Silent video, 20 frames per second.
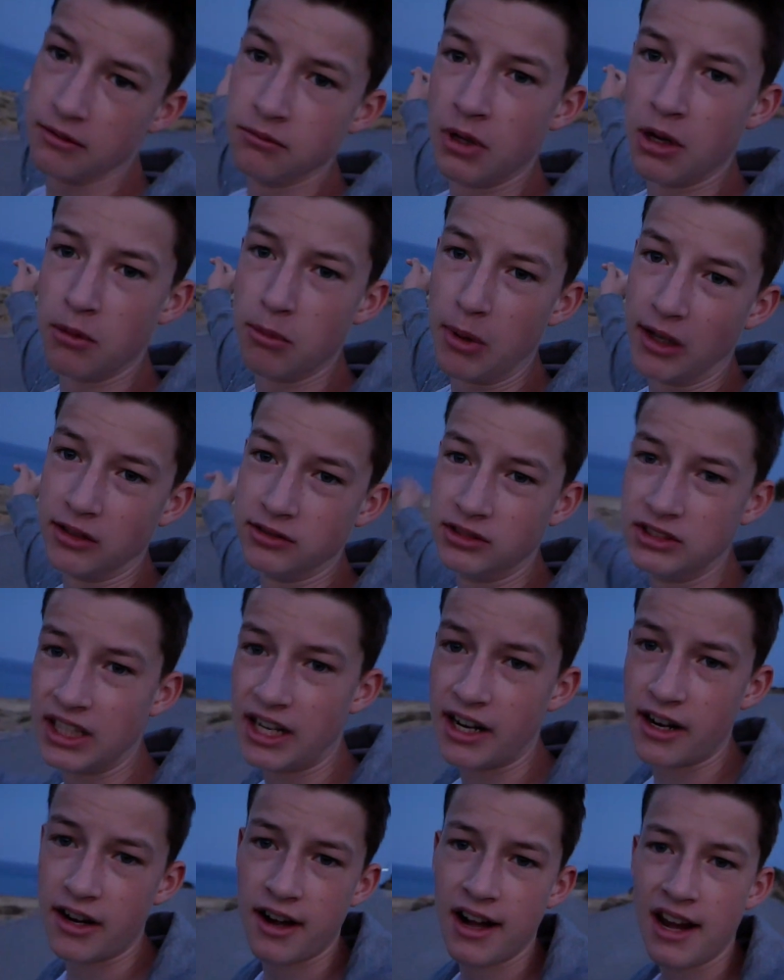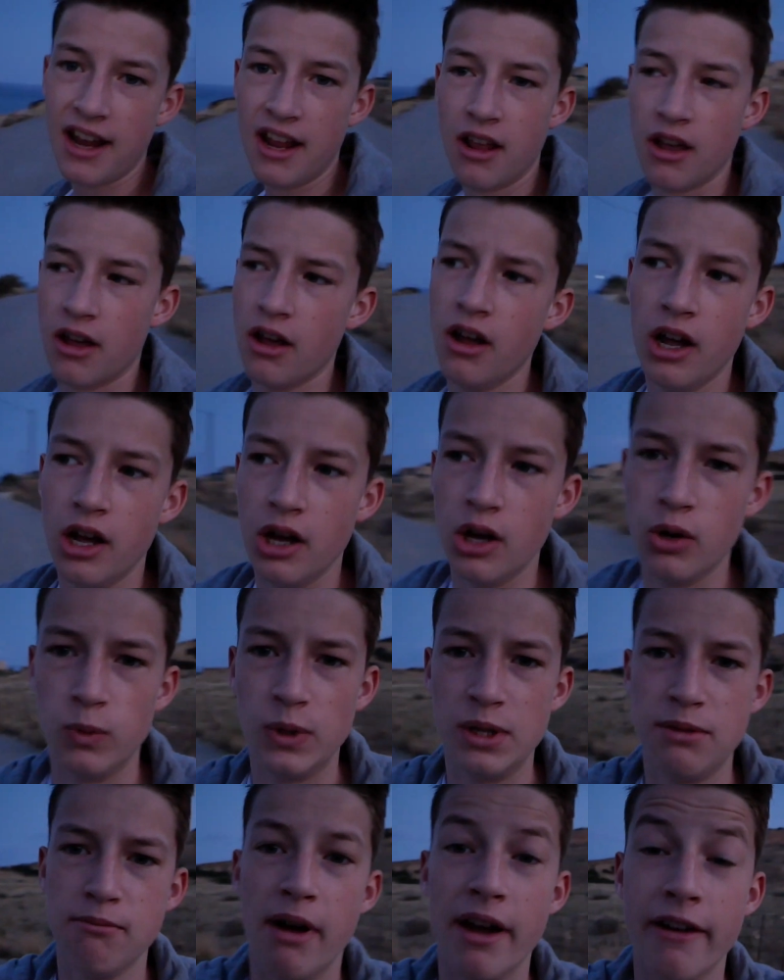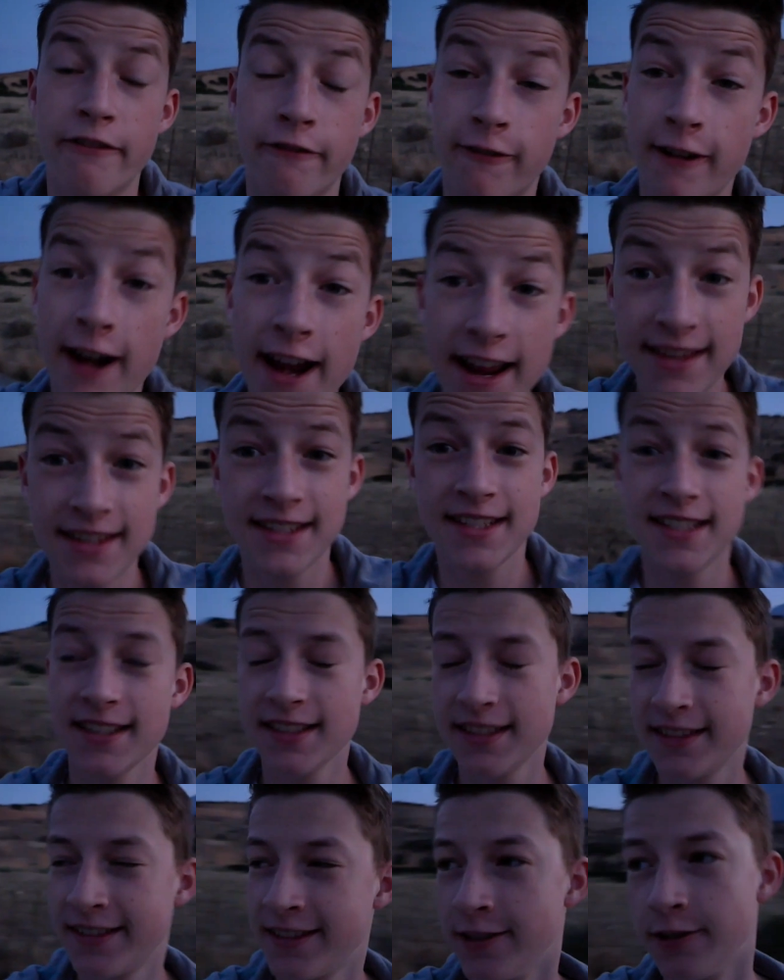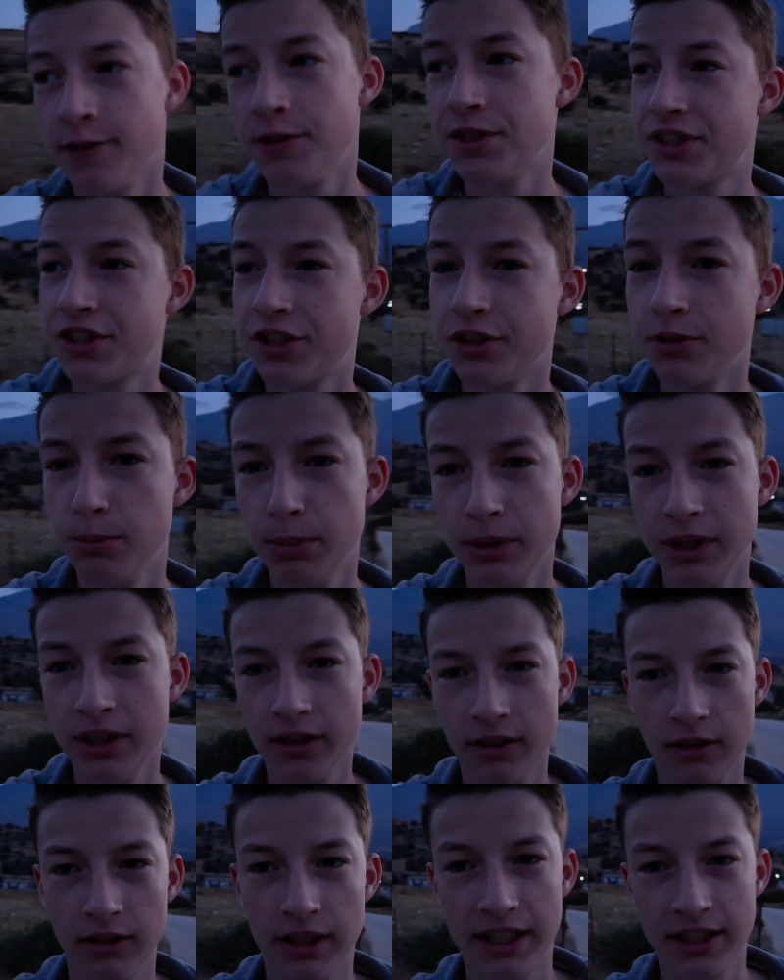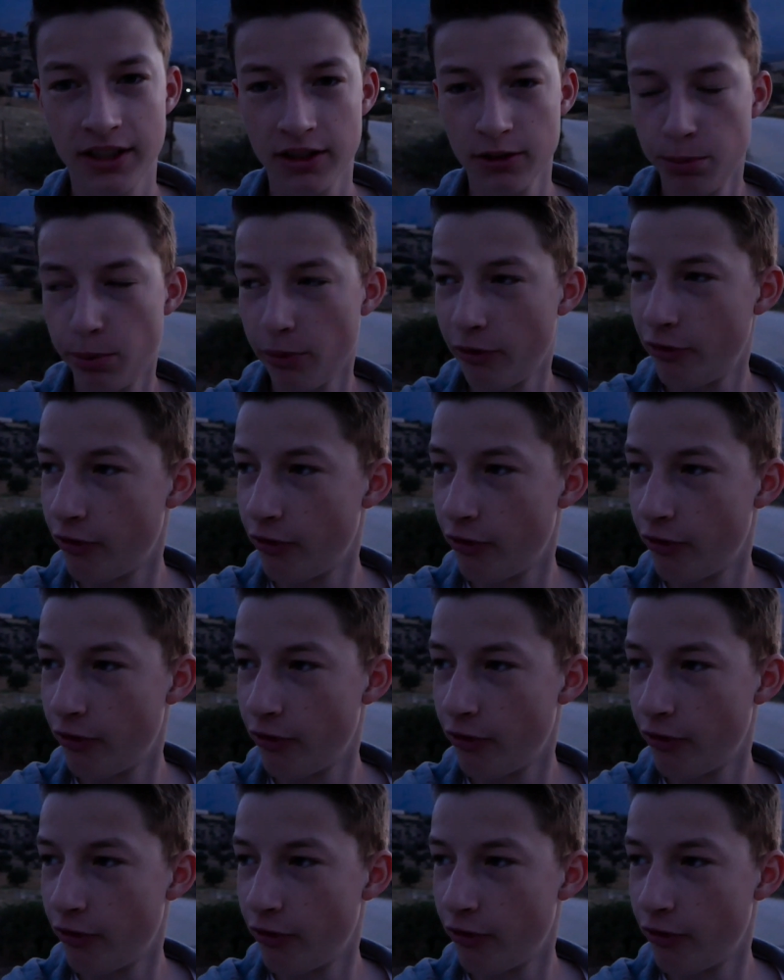about there with my friends. So it should be like super